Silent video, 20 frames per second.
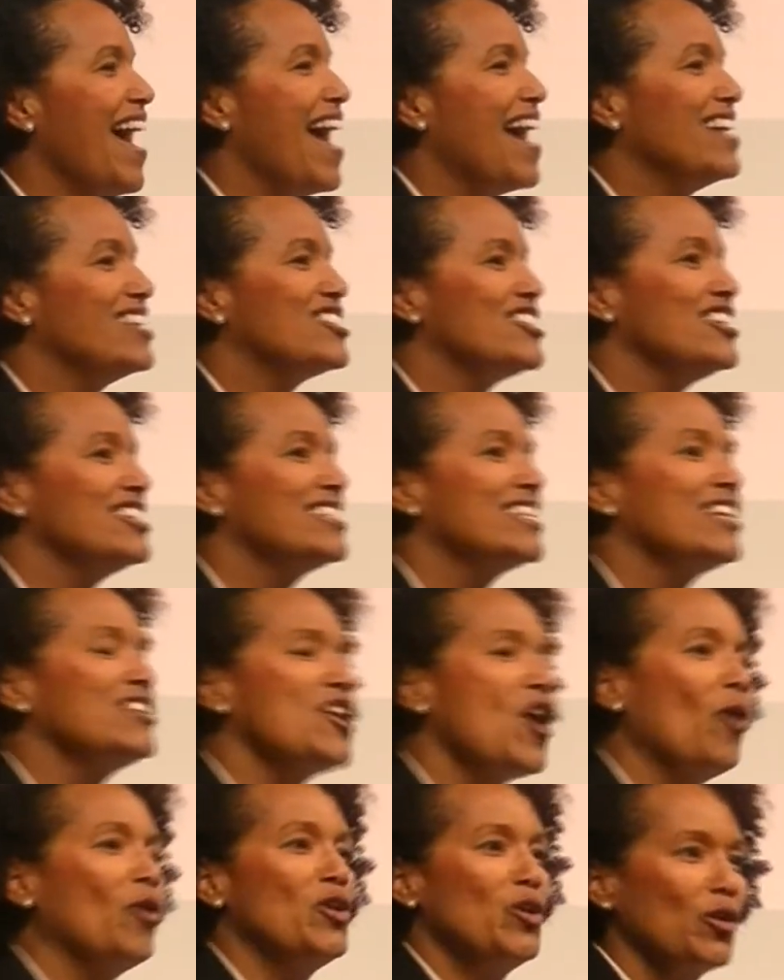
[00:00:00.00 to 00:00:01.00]
And she said,
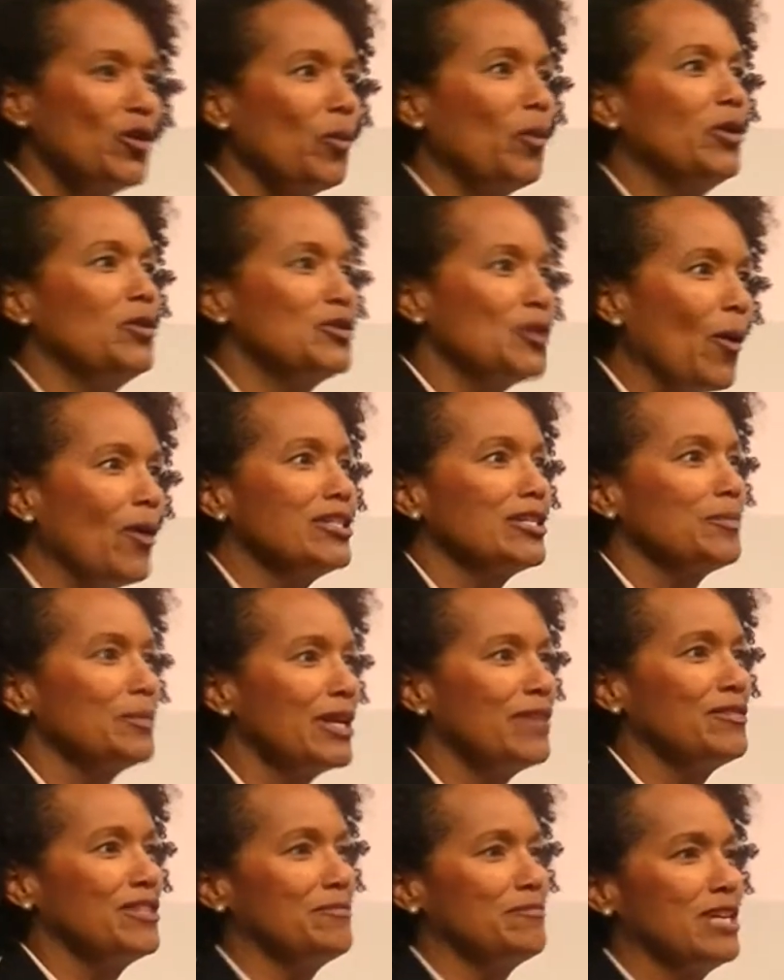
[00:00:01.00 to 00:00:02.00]
no, you're the one who's always
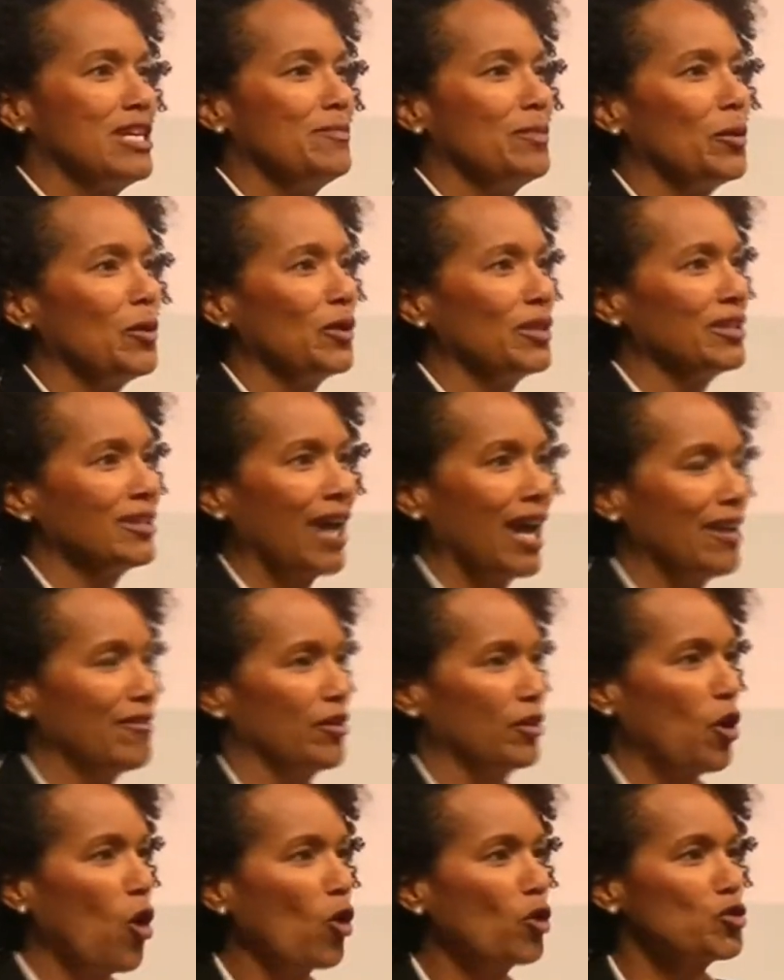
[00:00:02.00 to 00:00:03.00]
uplifting people and kind of
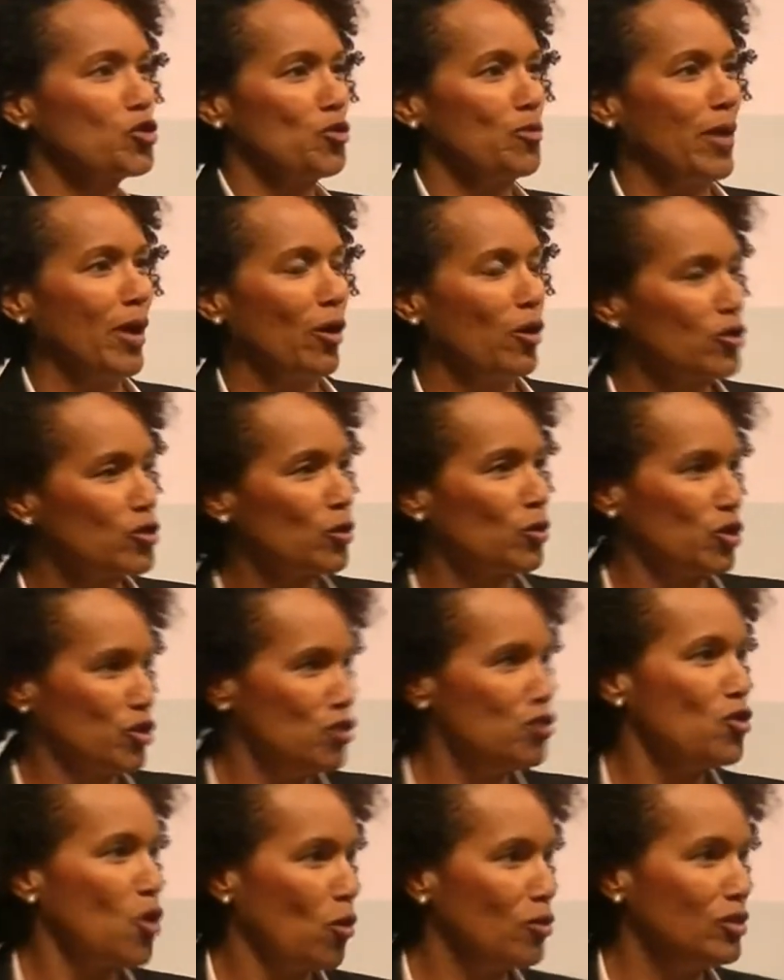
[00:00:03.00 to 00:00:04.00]
the culture bearer, so
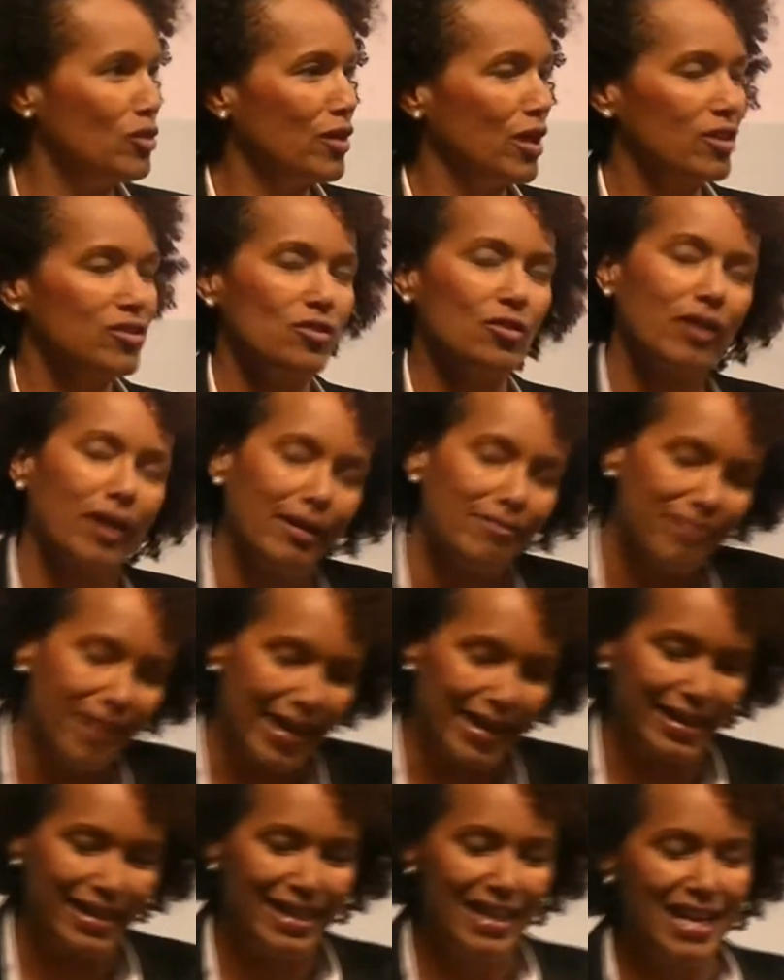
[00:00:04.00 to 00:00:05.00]
you go do that. I said, okay, fine.